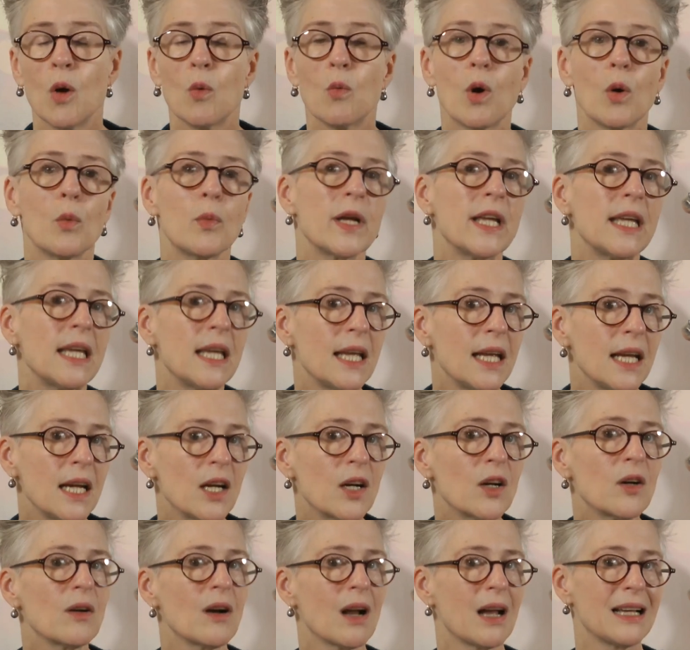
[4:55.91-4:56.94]
What we
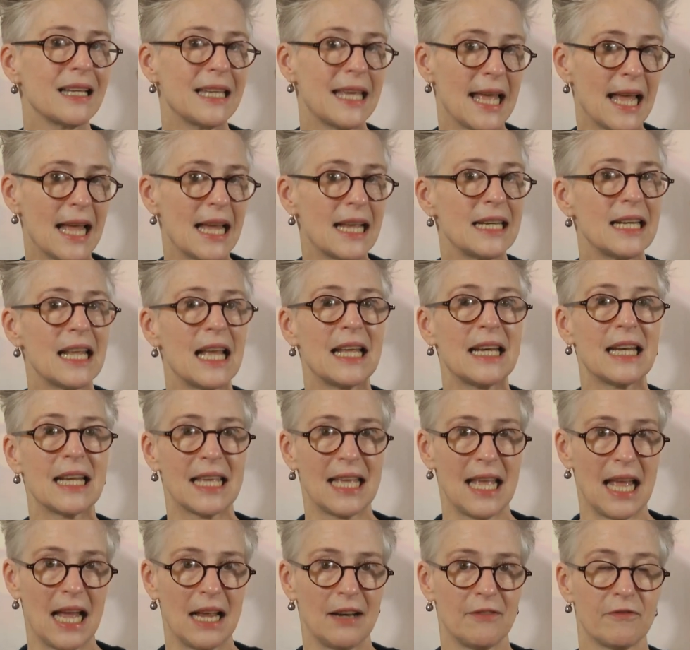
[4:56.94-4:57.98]
hear again and
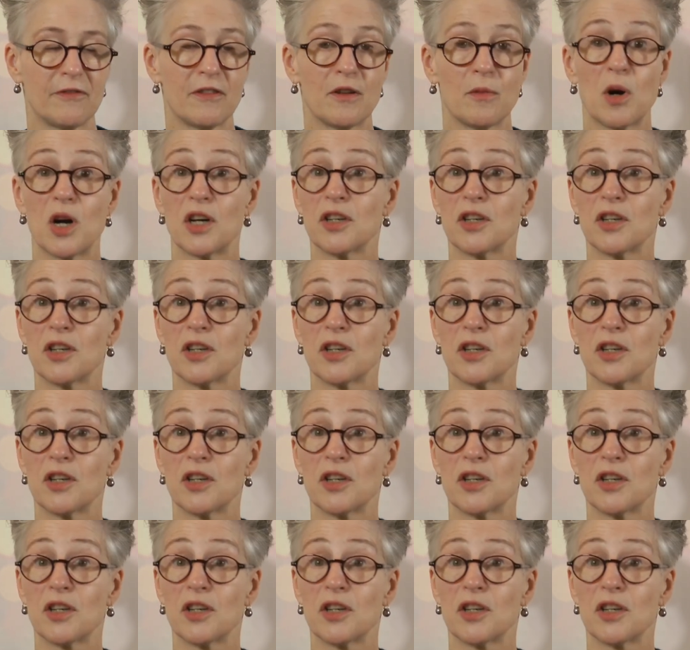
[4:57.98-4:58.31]
again from